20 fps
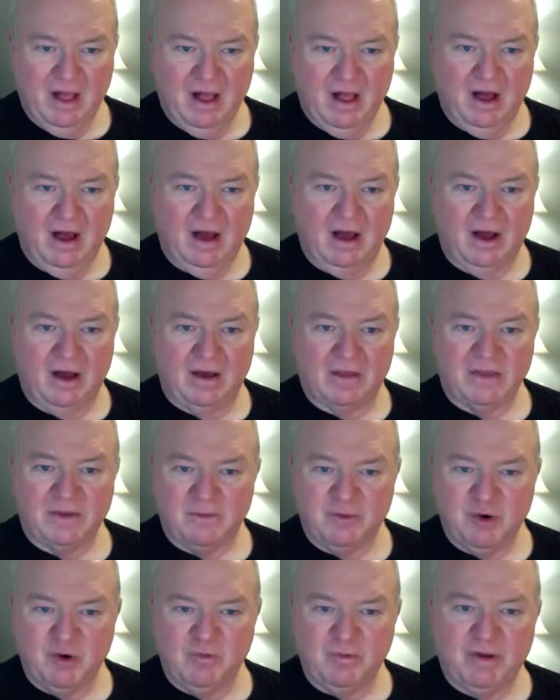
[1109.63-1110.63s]
The
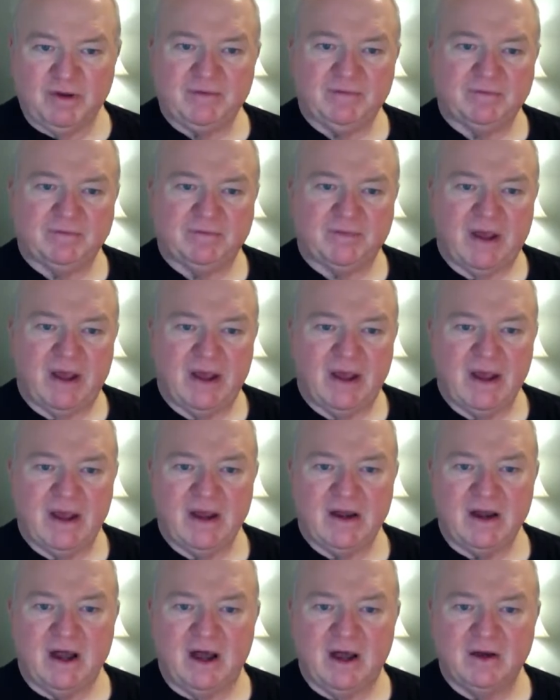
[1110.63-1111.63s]
movement
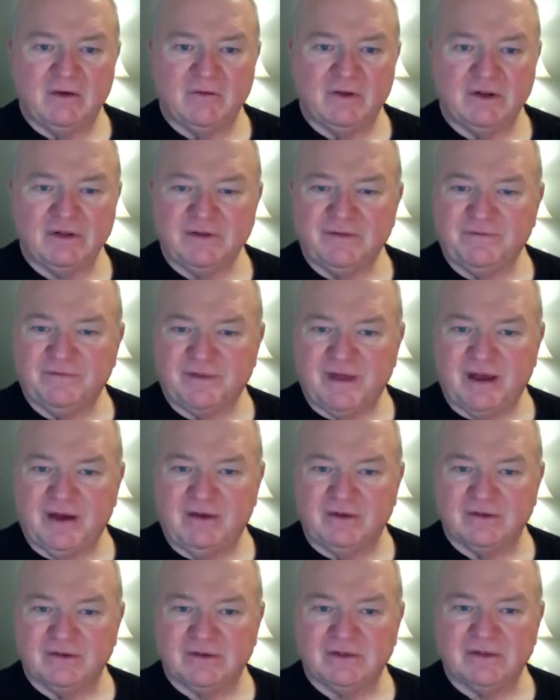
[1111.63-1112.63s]
had hundreds of
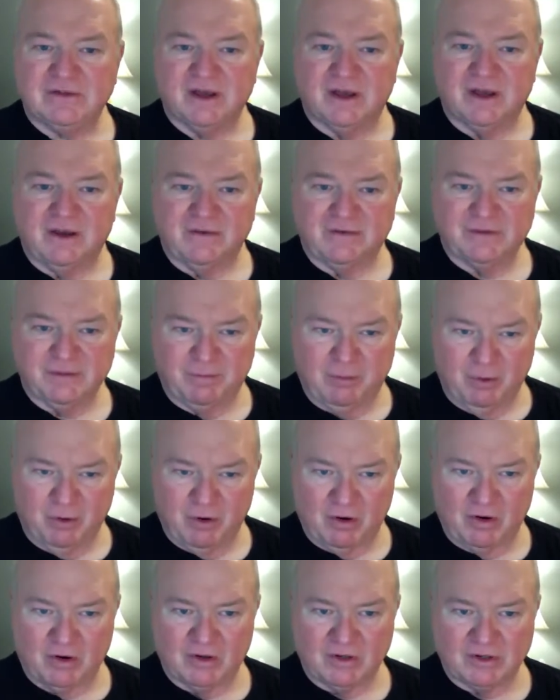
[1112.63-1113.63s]
thousands of
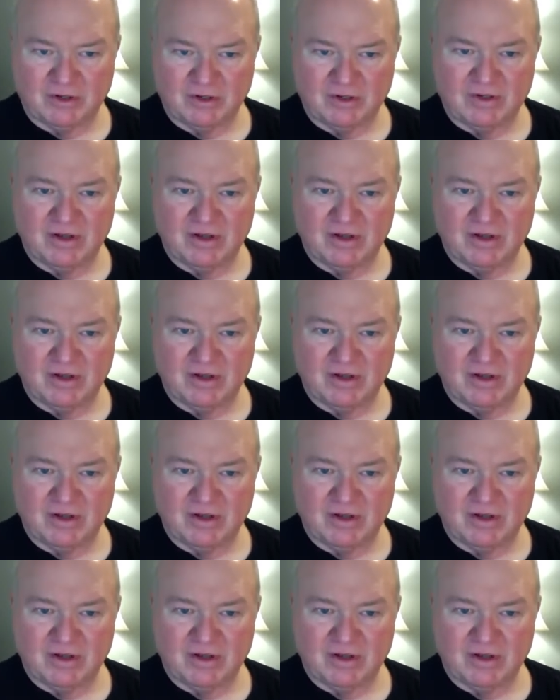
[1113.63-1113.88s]
supporters.